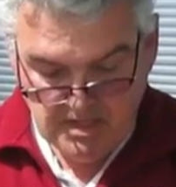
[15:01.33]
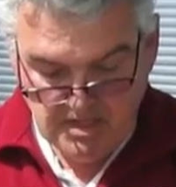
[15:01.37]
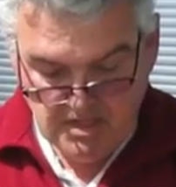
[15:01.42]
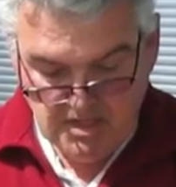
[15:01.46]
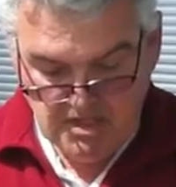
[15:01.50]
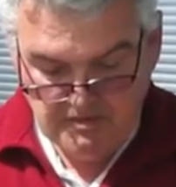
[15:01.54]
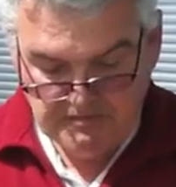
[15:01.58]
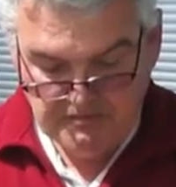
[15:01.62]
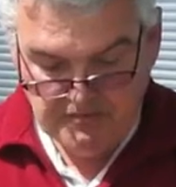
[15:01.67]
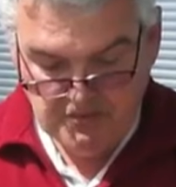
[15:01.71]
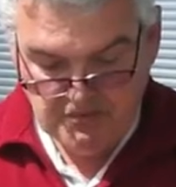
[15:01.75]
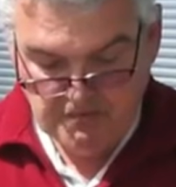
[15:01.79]

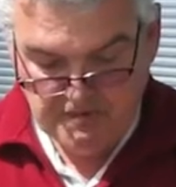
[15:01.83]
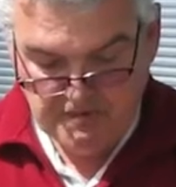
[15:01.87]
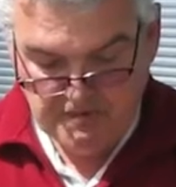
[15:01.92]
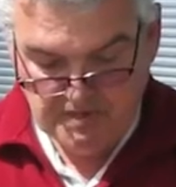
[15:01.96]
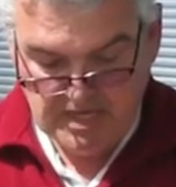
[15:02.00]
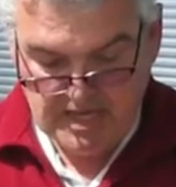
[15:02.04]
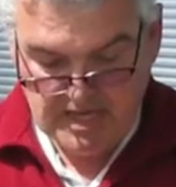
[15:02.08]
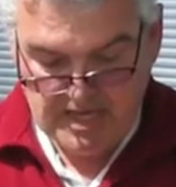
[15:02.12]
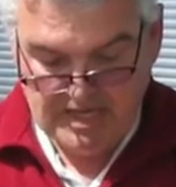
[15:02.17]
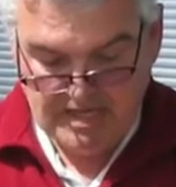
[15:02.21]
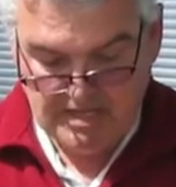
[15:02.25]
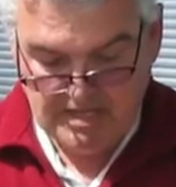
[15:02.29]
If you
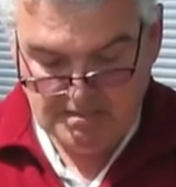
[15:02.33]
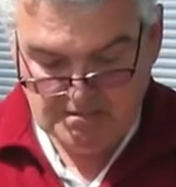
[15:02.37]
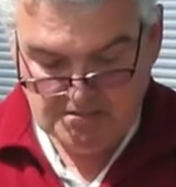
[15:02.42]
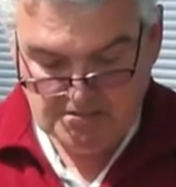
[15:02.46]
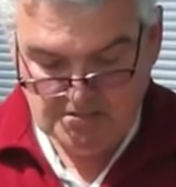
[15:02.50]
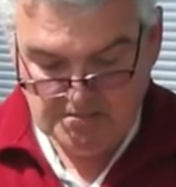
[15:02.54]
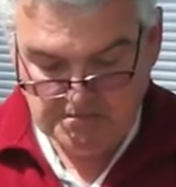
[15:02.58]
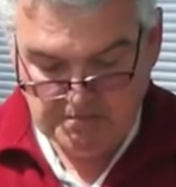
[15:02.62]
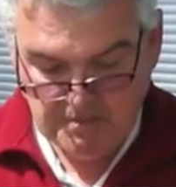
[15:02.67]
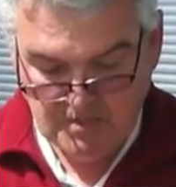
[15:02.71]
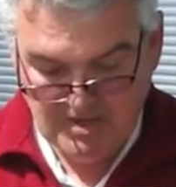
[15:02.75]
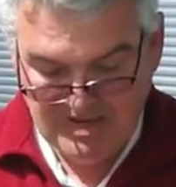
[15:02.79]
forget to
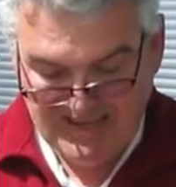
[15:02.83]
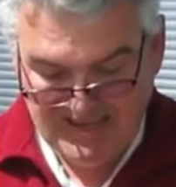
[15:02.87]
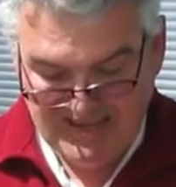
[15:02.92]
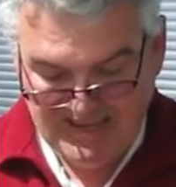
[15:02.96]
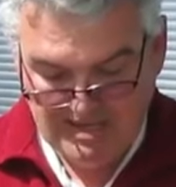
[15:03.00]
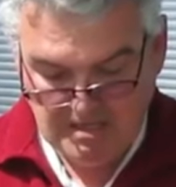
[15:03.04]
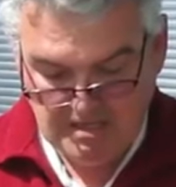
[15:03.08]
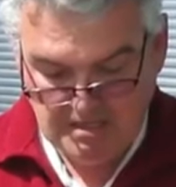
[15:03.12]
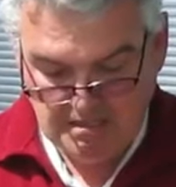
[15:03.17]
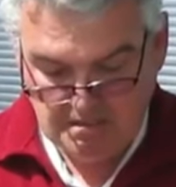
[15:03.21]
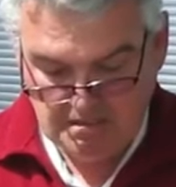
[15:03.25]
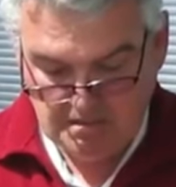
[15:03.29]
put
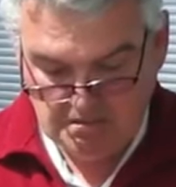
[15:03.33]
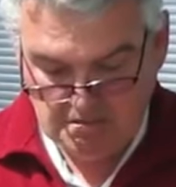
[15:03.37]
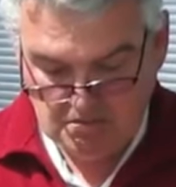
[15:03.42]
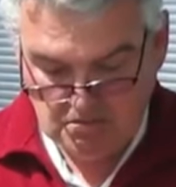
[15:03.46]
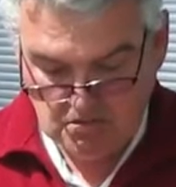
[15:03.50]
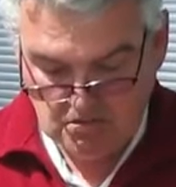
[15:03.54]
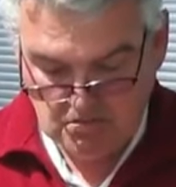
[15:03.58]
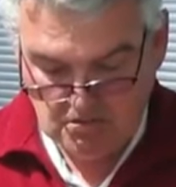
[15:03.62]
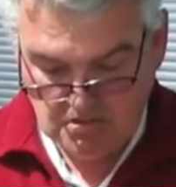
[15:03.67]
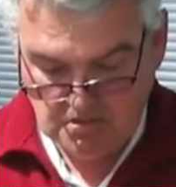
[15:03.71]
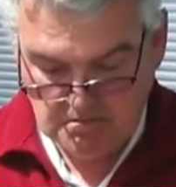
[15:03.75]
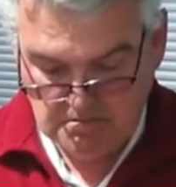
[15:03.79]
any of the
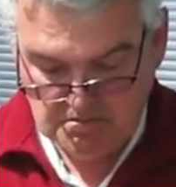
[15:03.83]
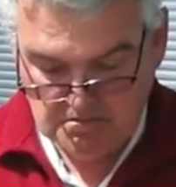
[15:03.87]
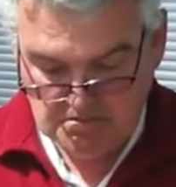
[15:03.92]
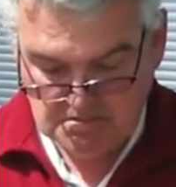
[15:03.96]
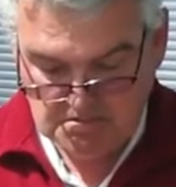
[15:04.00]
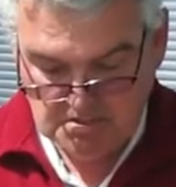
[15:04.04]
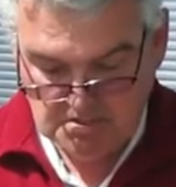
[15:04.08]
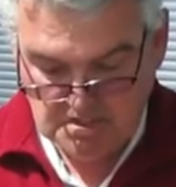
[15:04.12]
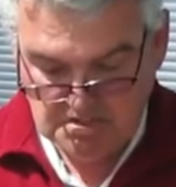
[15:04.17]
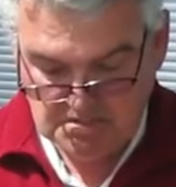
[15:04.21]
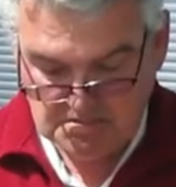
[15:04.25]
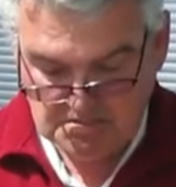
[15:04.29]
documents
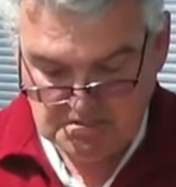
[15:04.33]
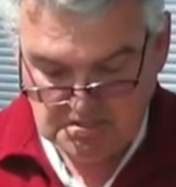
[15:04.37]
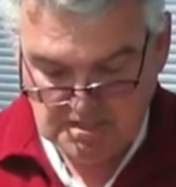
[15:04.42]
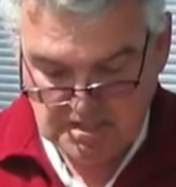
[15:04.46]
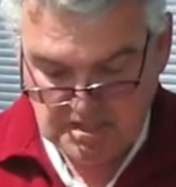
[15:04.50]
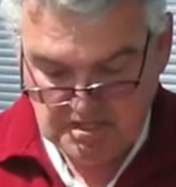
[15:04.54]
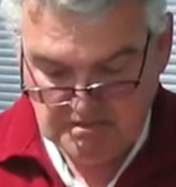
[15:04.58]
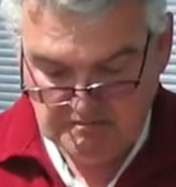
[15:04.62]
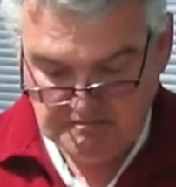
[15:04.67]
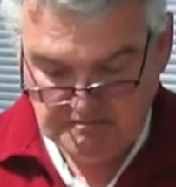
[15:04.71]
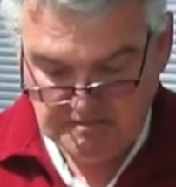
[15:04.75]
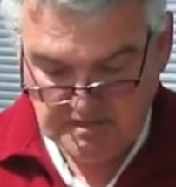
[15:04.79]
into the
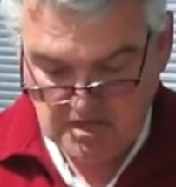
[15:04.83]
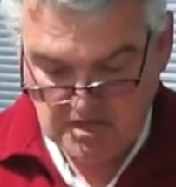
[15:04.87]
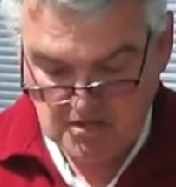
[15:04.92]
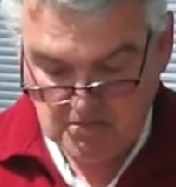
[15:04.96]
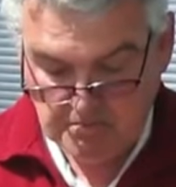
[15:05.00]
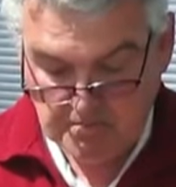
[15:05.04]
envelope,